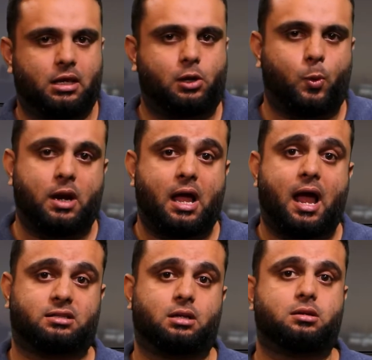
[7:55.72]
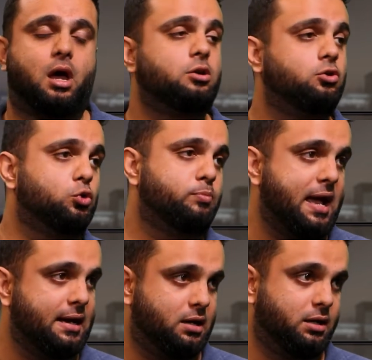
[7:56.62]
Dikwella hasn't done too
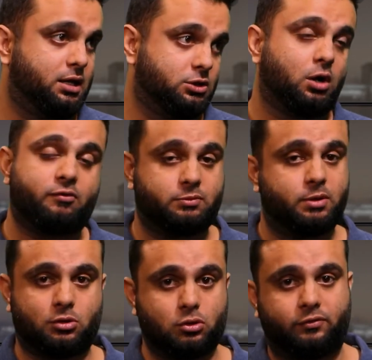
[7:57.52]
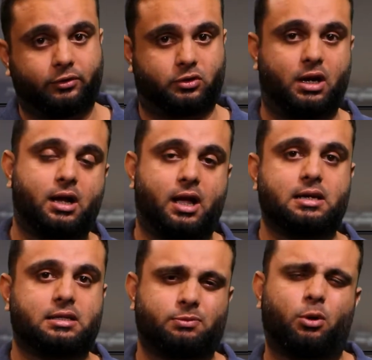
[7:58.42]
badly. He's always been good for Sri Lanka
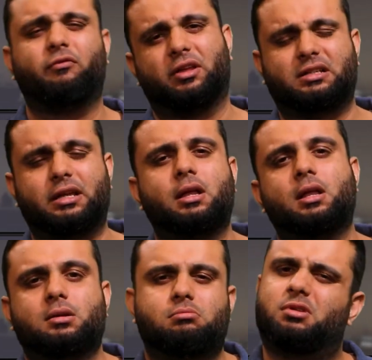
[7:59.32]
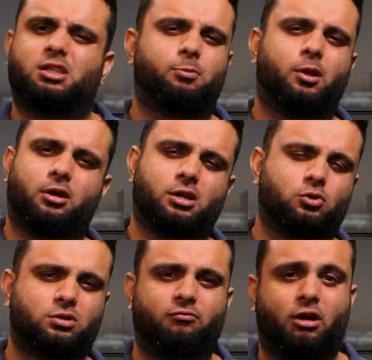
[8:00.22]
in test. But obviously, disciplinary issues and